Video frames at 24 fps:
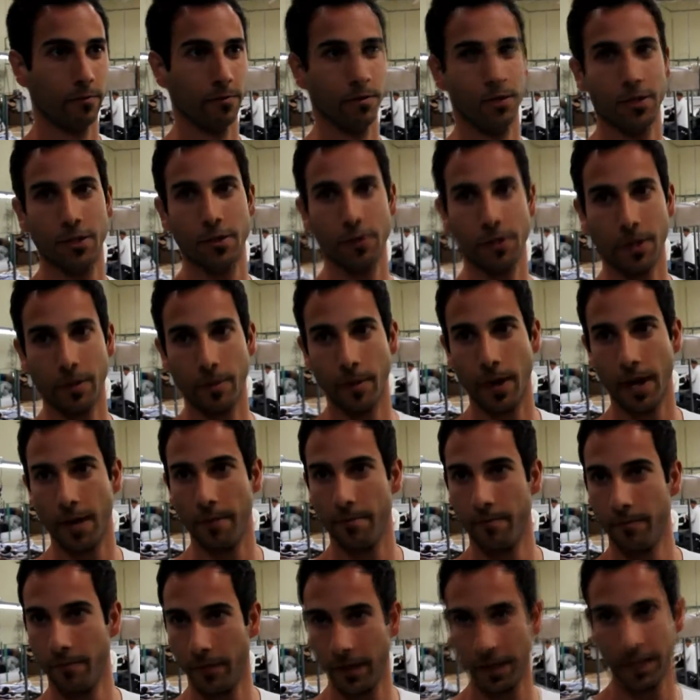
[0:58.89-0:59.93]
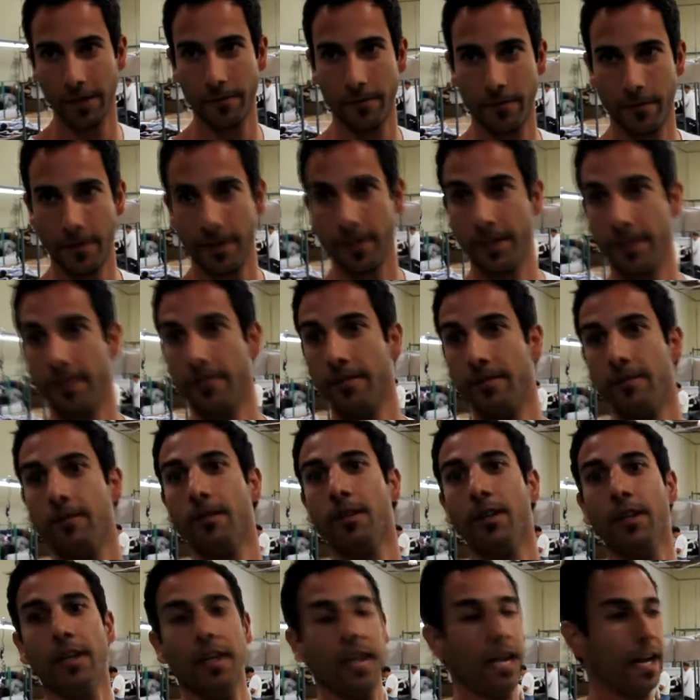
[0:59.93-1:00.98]
suit them up, they get fitted,
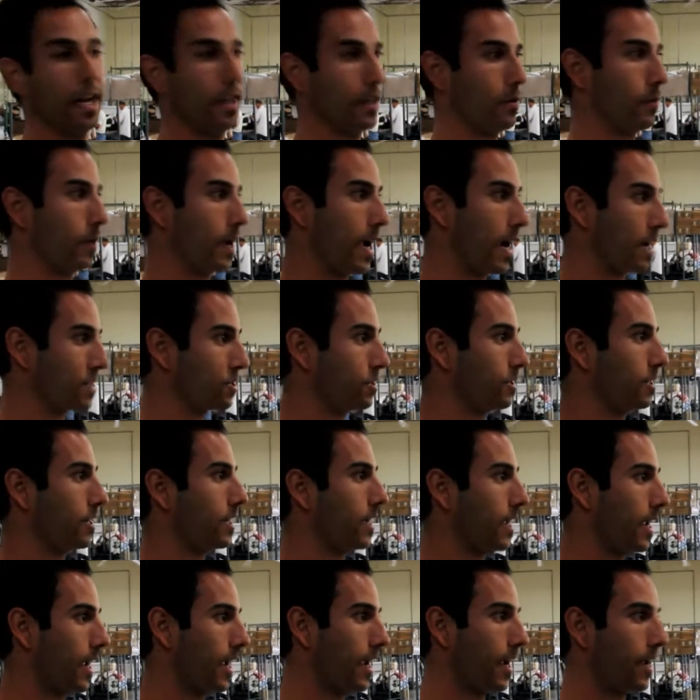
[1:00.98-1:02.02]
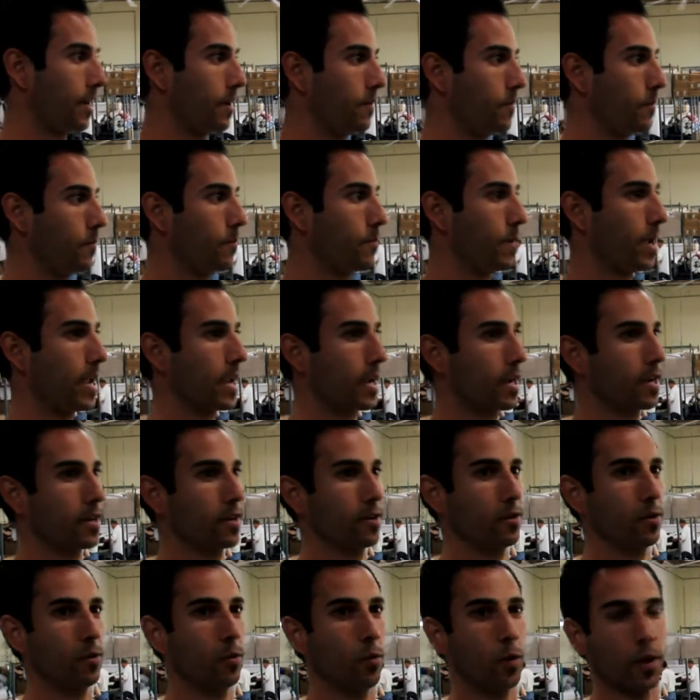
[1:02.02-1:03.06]
and then we actually can make
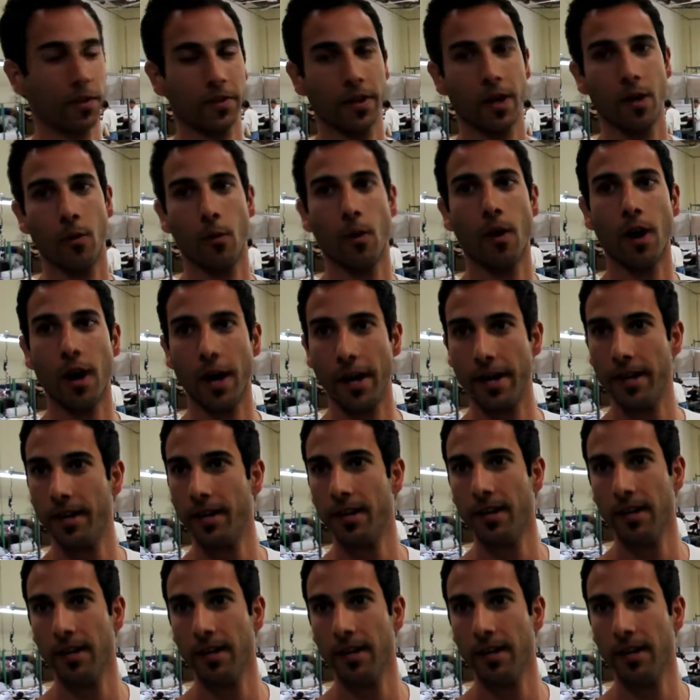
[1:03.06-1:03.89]
what they want